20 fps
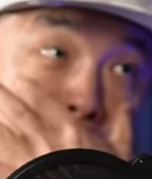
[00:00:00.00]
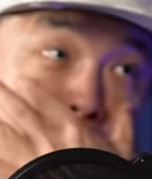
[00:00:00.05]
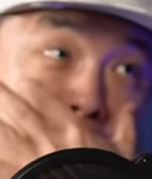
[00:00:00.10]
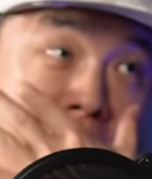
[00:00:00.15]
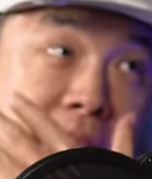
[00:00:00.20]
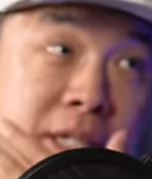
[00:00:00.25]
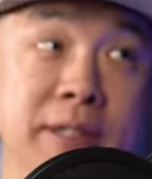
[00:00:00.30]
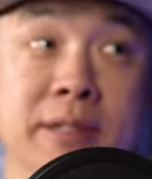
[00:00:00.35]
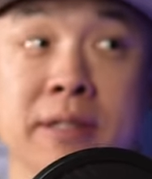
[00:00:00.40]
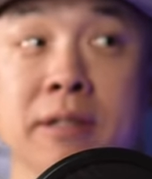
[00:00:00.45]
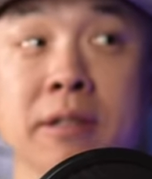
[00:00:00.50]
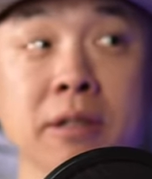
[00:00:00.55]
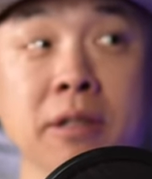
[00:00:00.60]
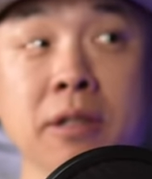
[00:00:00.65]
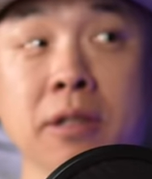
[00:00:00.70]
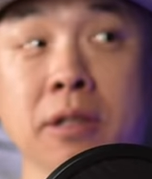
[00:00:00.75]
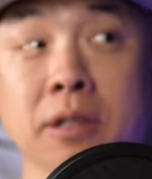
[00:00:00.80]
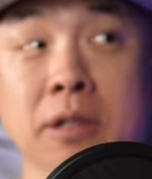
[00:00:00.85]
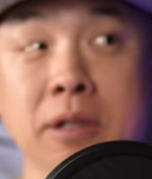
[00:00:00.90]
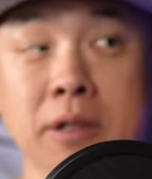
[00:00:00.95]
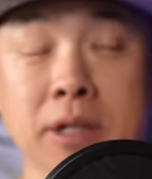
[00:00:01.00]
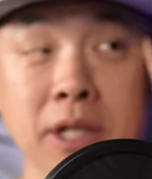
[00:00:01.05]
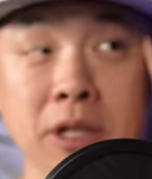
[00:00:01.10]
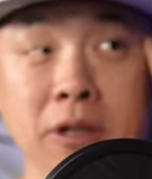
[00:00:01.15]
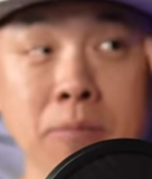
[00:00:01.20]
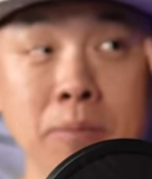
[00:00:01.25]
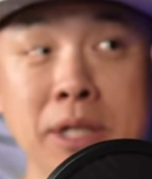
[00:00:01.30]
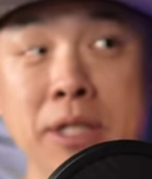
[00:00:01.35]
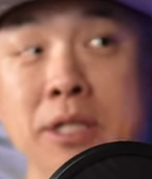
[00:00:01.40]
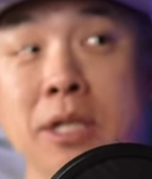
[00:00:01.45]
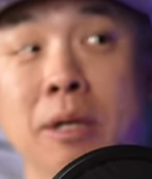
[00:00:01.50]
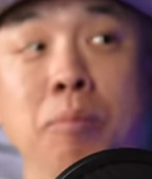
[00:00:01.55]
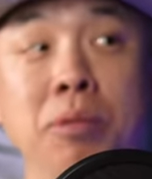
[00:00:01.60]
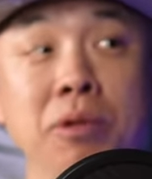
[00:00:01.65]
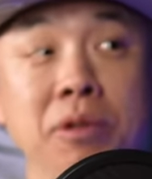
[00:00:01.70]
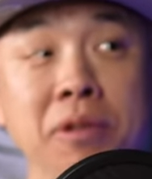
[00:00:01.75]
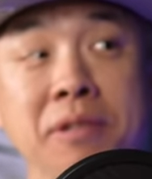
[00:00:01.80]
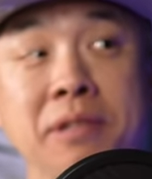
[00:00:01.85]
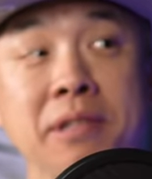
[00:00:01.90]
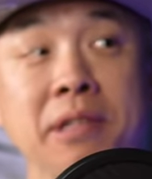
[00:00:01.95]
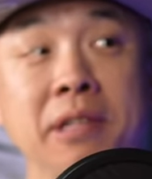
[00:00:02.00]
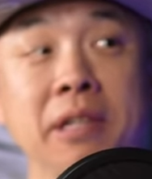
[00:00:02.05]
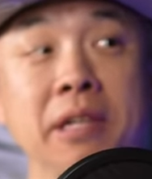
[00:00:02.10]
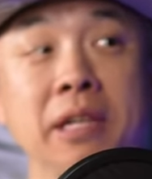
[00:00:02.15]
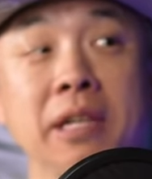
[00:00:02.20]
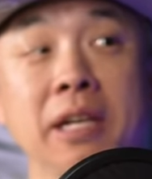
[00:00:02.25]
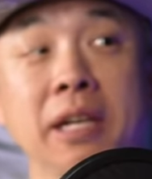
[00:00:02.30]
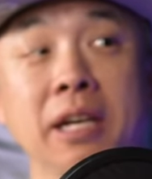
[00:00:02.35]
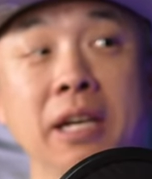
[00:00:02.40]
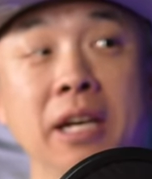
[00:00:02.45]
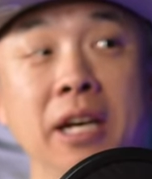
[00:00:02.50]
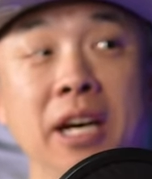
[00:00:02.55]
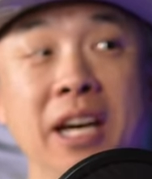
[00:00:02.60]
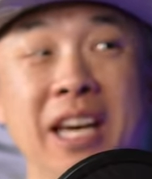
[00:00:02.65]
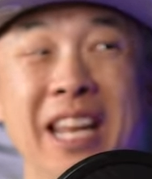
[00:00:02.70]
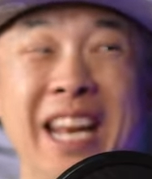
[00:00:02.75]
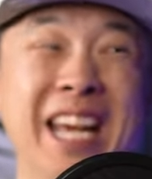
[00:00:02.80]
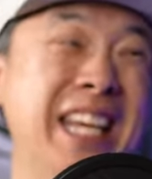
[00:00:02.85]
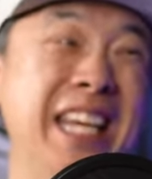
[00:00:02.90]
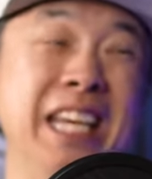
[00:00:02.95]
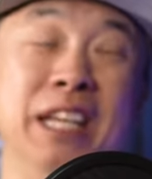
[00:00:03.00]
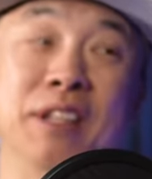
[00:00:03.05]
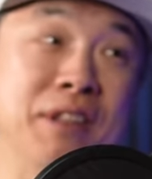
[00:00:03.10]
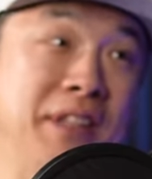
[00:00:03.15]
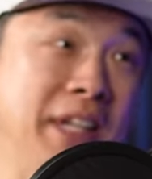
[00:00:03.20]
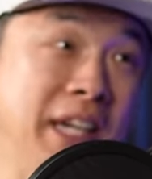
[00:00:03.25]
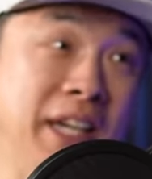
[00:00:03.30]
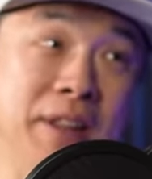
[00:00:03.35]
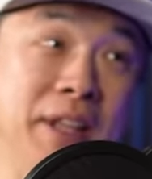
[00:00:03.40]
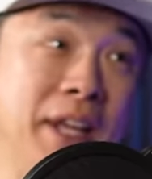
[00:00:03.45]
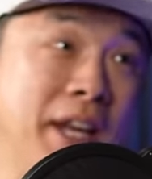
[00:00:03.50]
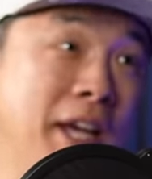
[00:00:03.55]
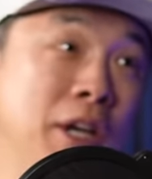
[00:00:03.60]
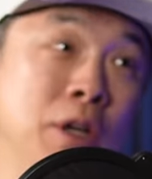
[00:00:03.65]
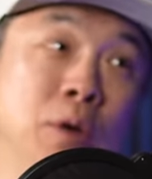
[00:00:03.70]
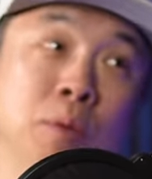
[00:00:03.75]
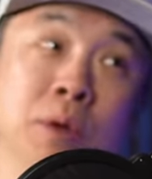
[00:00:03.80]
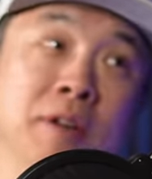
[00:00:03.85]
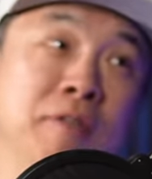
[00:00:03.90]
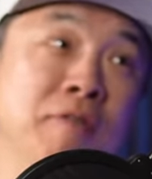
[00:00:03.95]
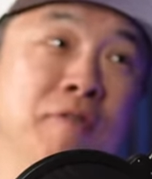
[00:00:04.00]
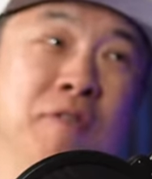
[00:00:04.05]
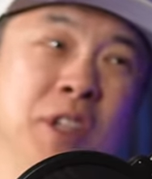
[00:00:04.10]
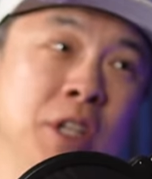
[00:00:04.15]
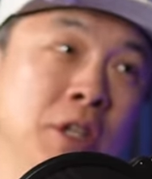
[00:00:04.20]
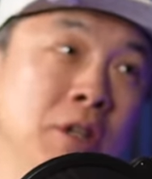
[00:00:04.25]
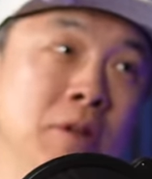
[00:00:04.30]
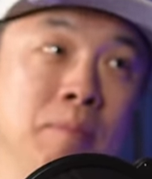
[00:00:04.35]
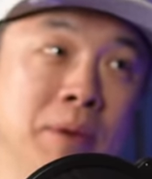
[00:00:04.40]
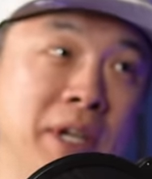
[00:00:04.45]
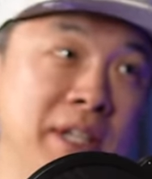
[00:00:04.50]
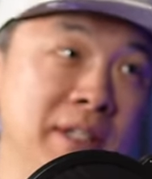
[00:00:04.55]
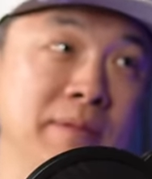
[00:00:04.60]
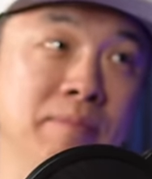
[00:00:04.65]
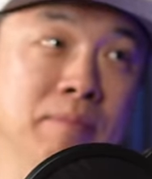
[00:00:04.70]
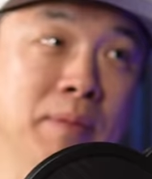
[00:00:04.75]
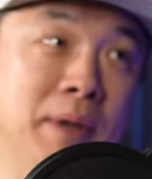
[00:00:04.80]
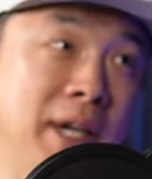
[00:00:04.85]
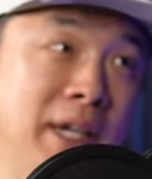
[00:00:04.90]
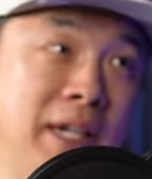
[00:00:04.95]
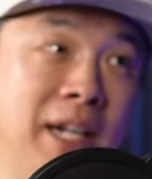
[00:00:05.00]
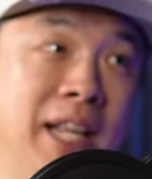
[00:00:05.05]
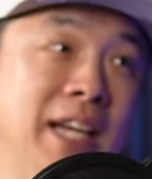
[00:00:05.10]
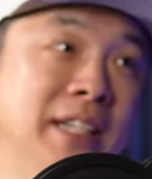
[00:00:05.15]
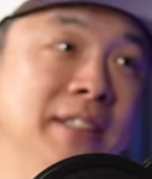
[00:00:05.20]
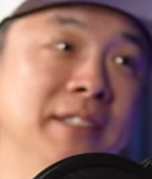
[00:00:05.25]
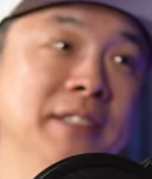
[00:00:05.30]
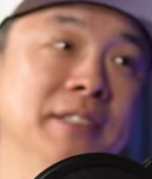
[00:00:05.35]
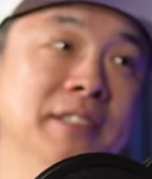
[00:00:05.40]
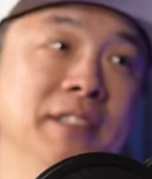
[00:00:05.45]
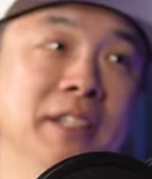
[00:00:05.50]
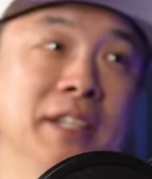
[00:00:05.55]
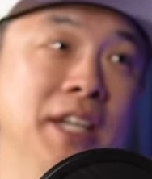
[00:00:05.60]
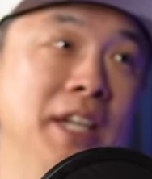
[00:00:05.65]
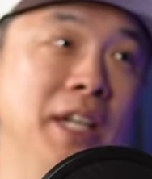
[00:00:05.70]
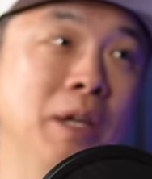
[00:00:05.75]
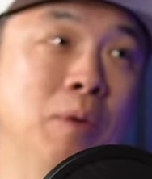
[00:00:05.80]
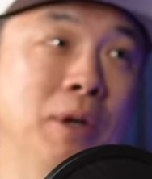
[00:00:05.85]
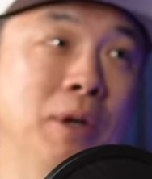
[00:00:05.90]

cheeks okay. or here on my temples. Yeah. Uh, and I can't stand that. I don't want to feel my, my glasses yeah. in any